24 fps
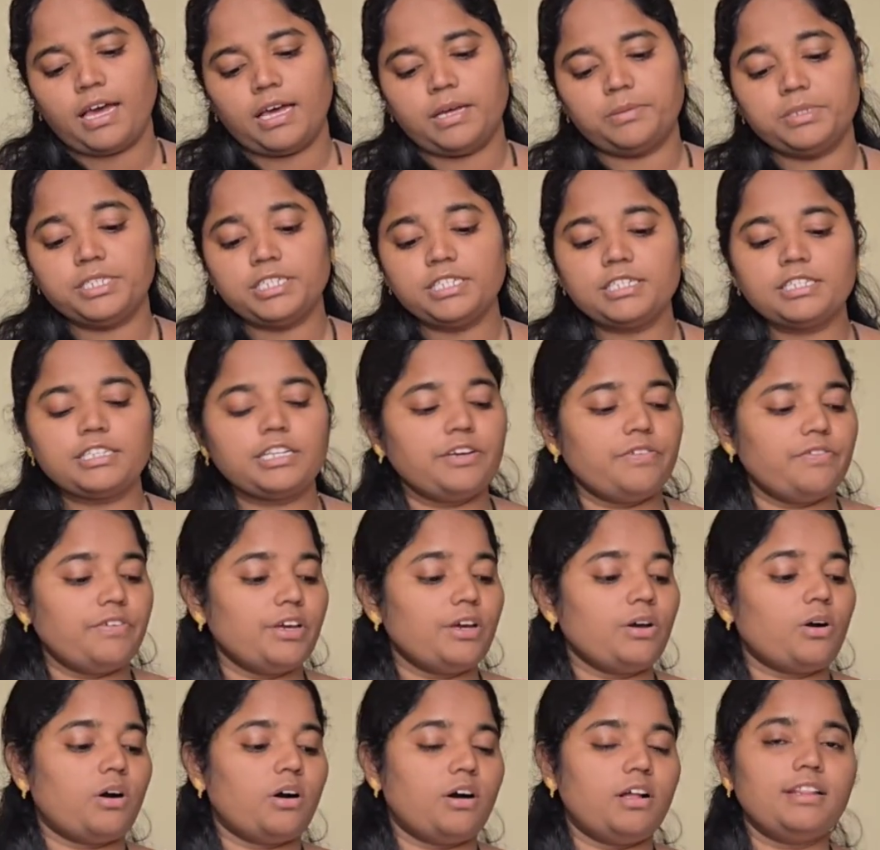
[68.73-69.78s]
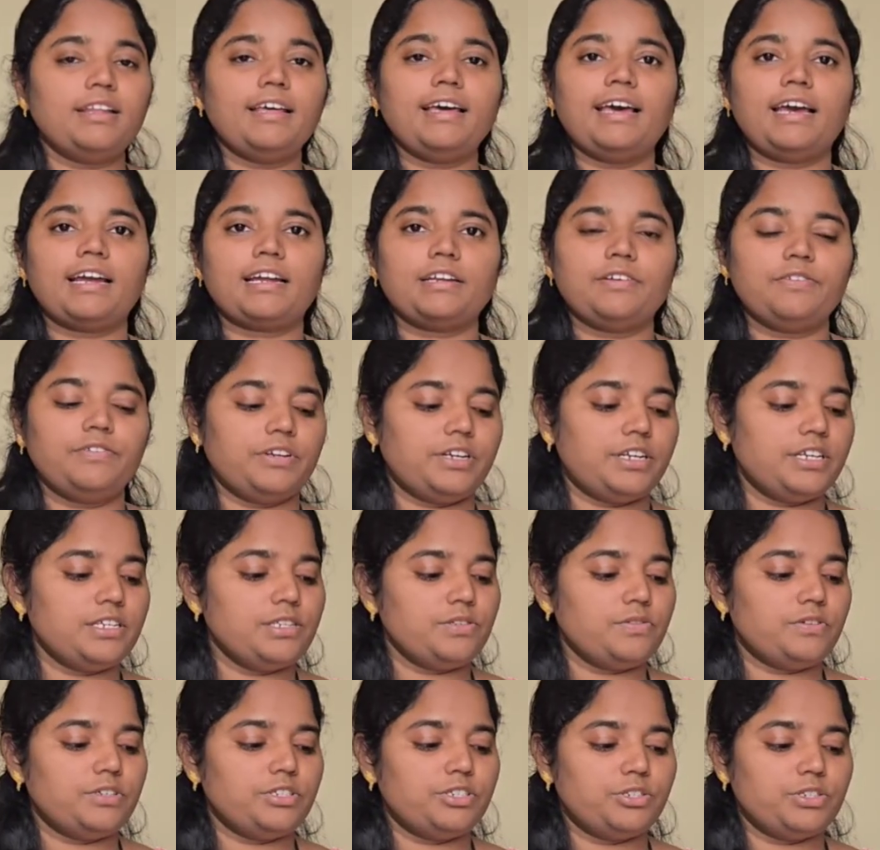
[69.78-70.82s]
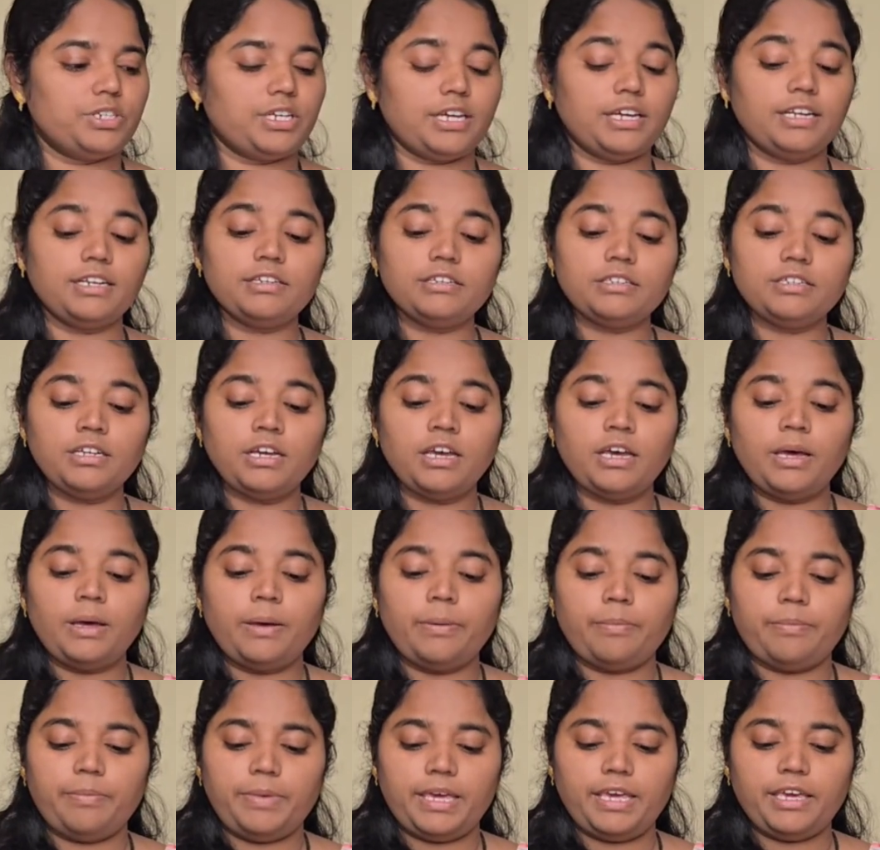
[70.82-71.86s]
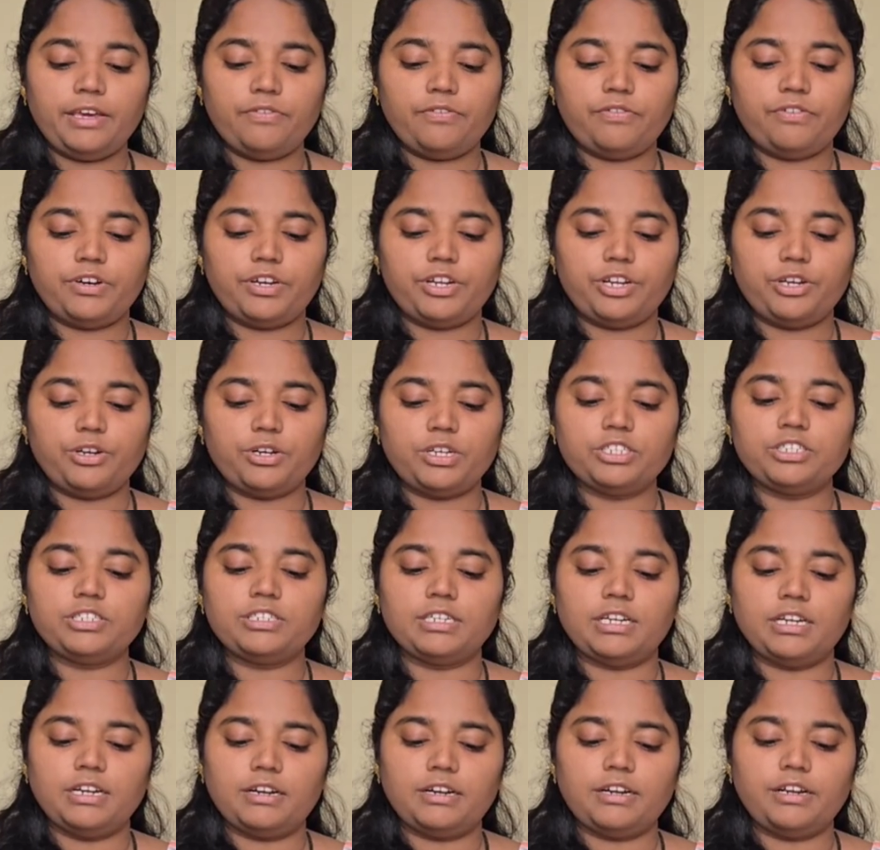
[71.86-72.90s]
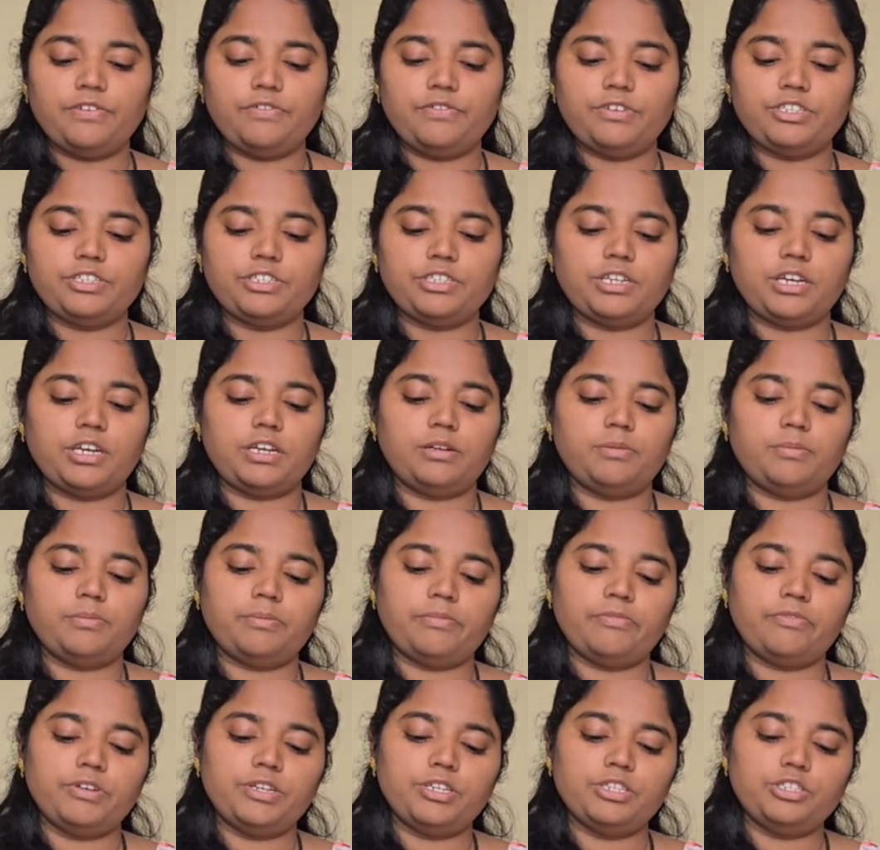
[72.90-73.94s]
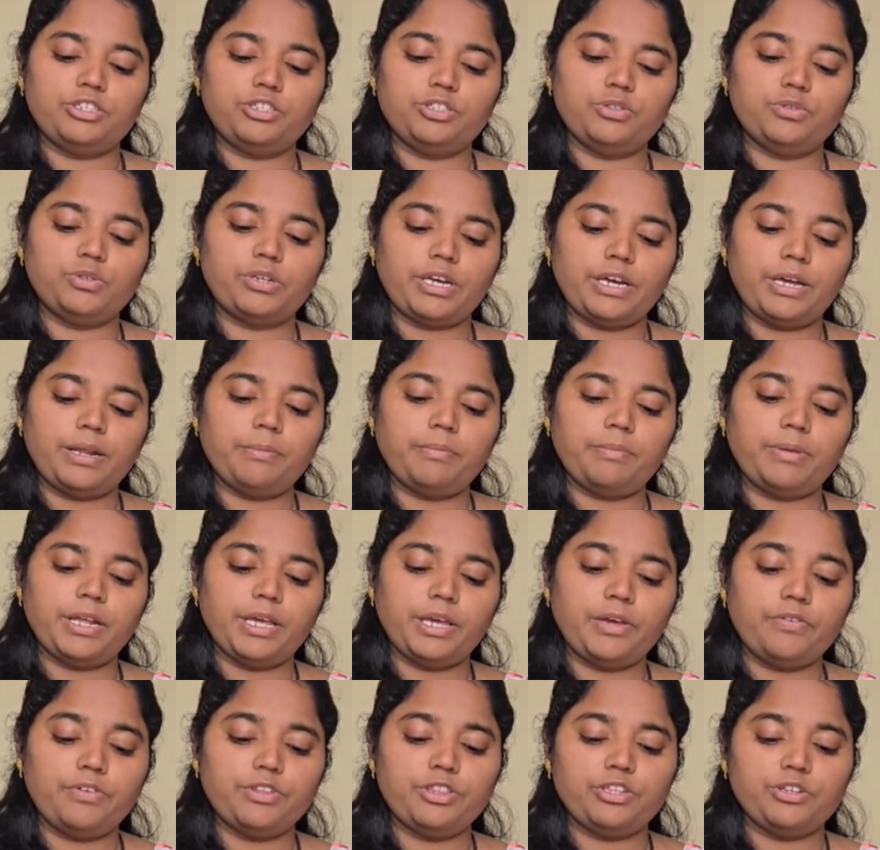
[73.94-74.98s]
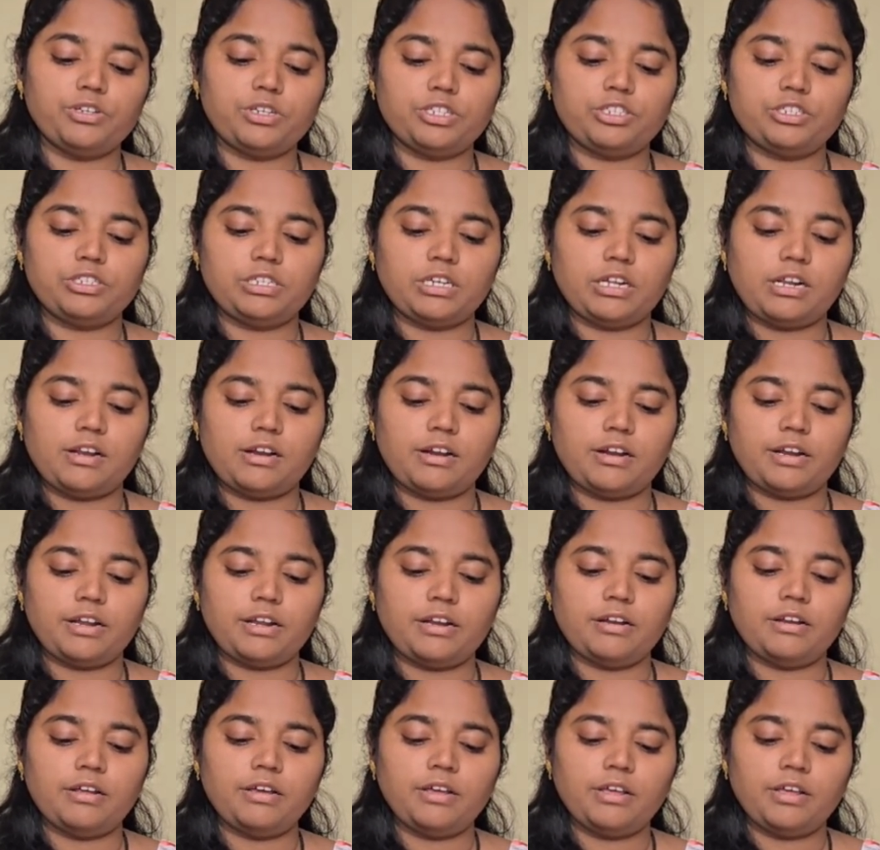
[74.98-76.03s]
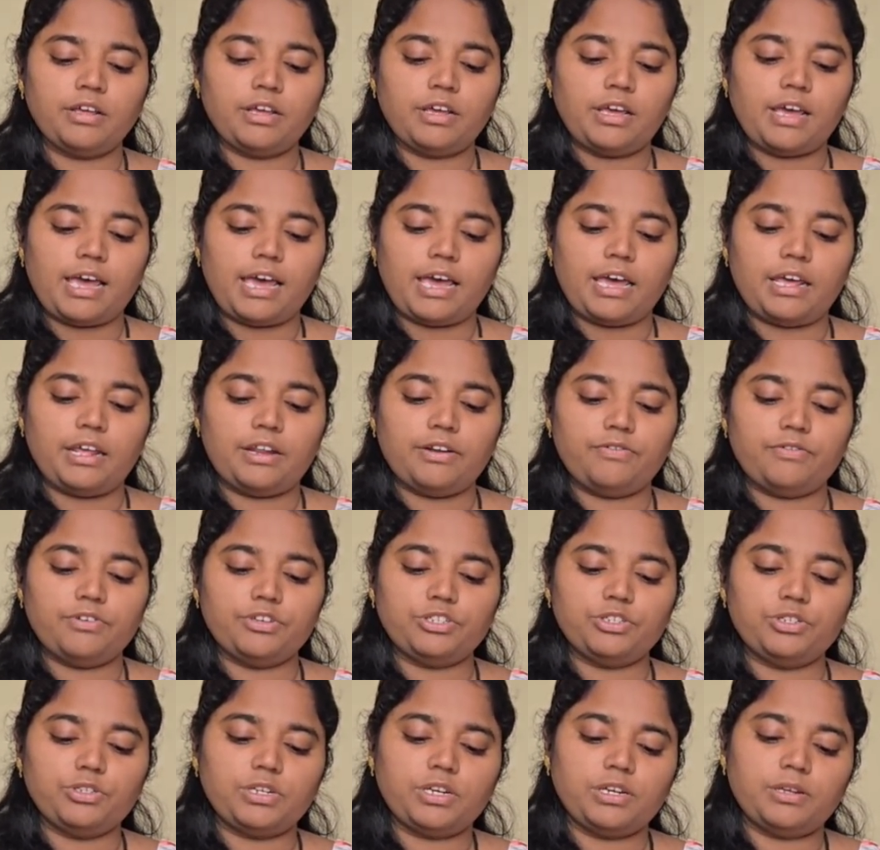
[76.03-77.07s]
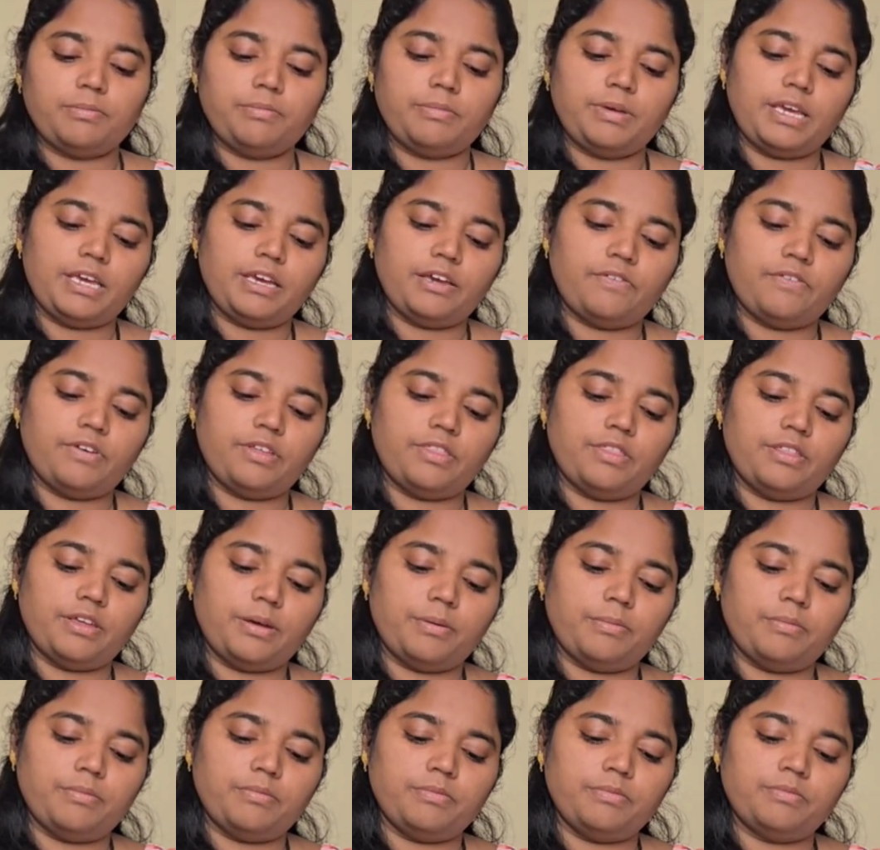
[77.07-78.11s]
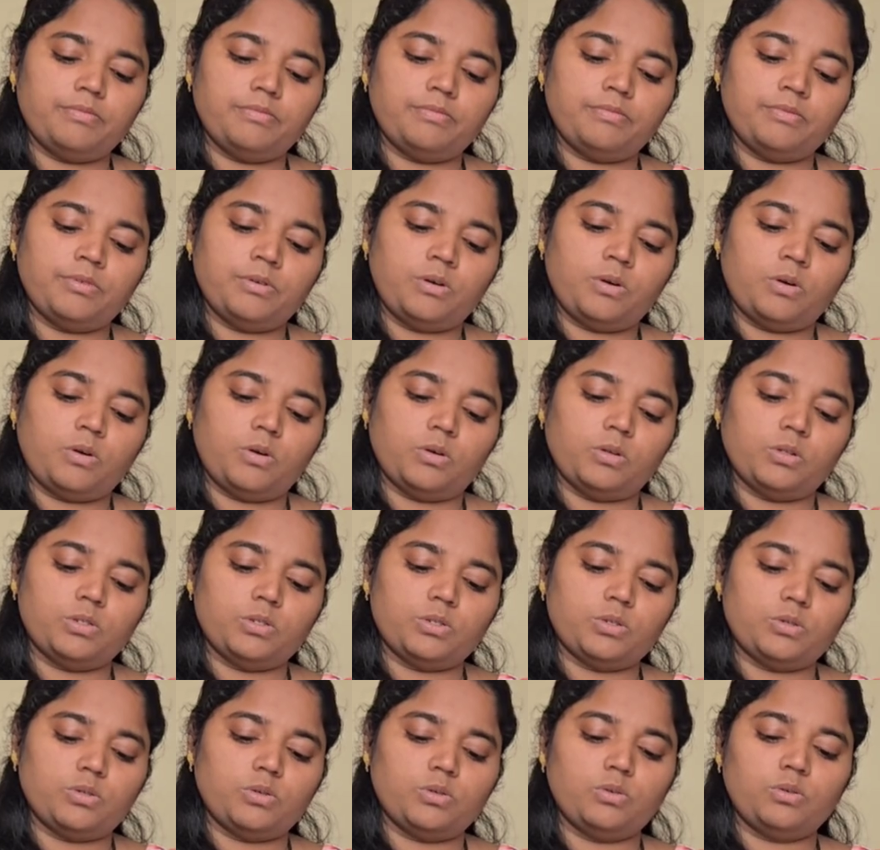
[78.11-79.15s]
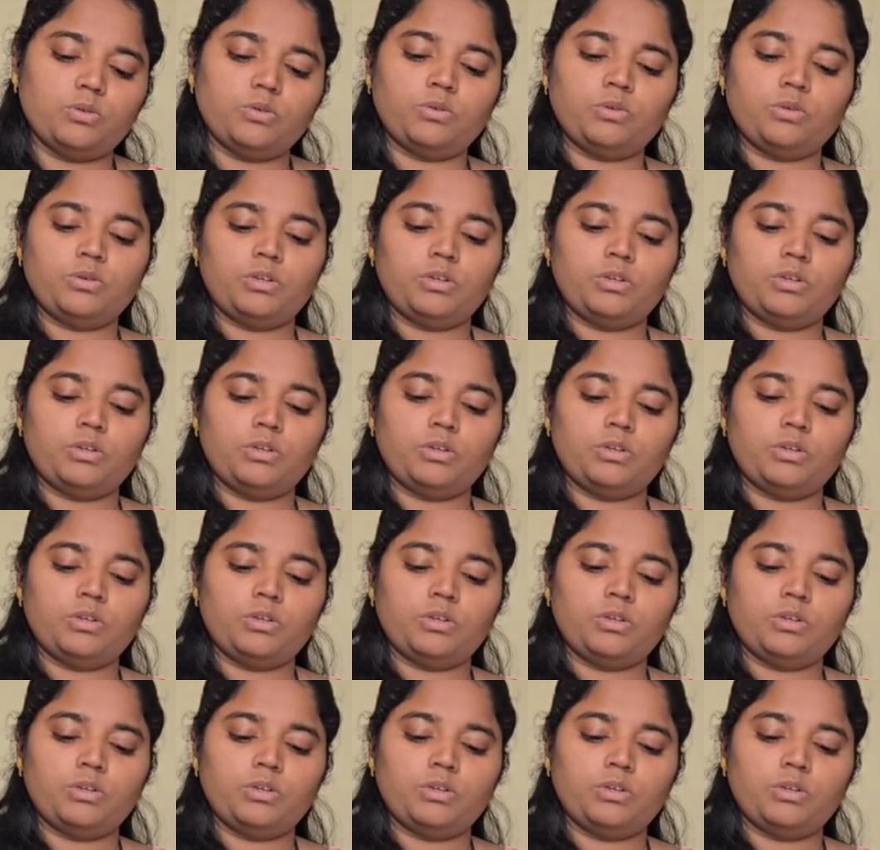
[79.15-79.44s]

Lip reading: I'm just giving all the activities which you can make for your children, which you can play with your children and which you can make with them also.